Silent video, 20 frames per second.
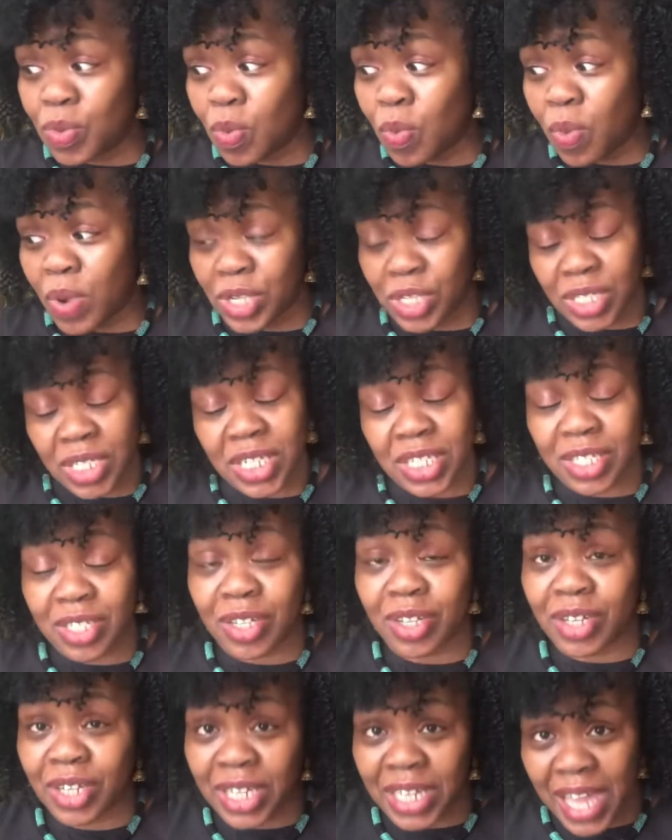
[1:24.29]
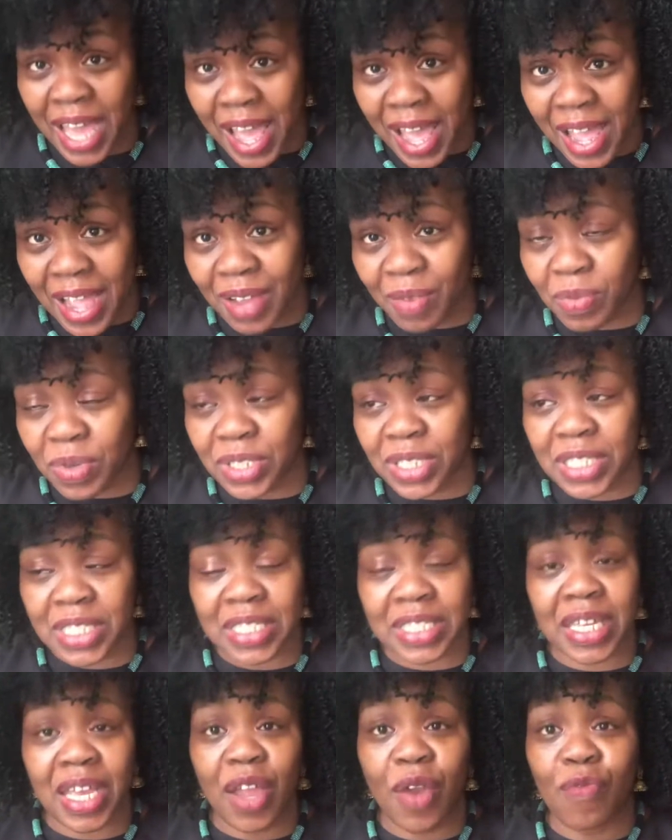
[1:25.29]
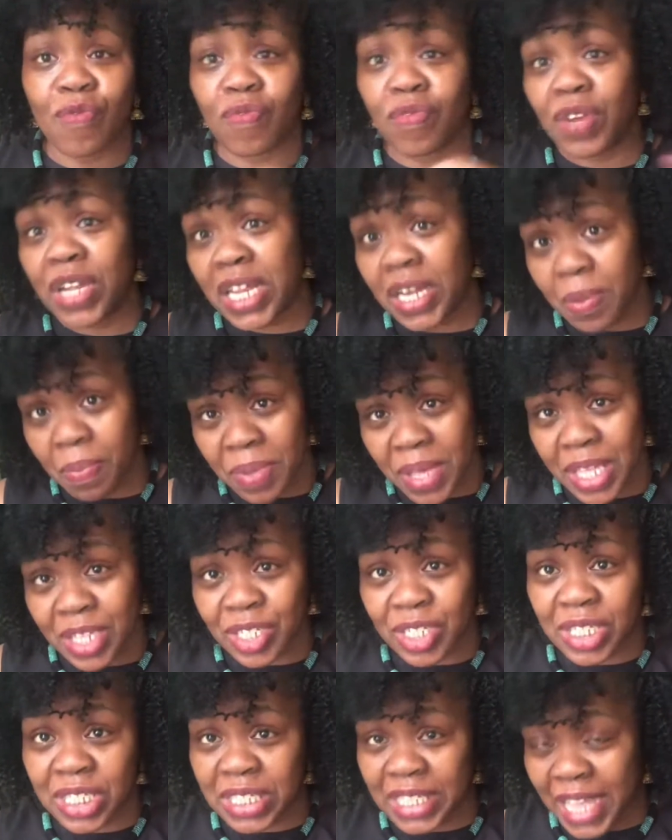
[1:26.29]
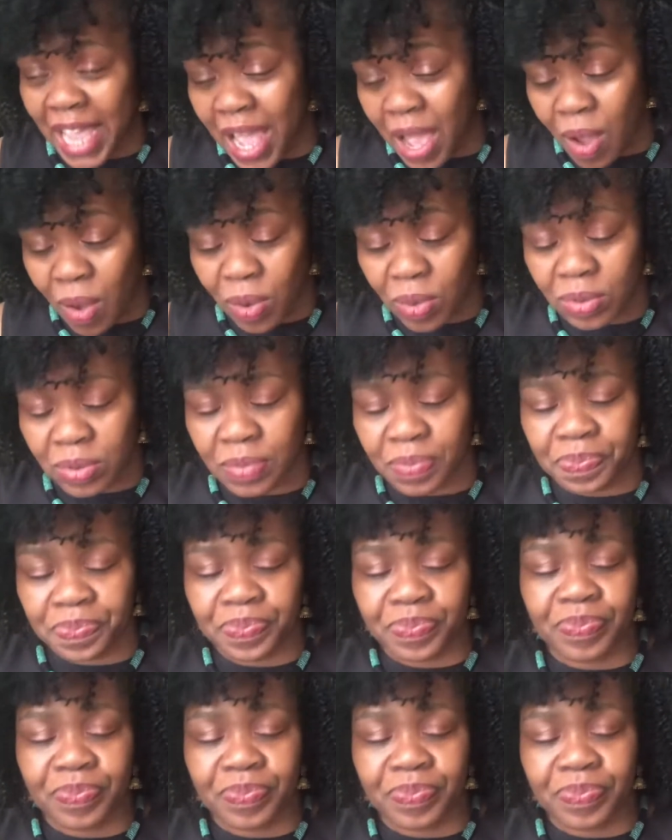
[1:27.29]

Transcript: what she's good at, which is like read a bitch down.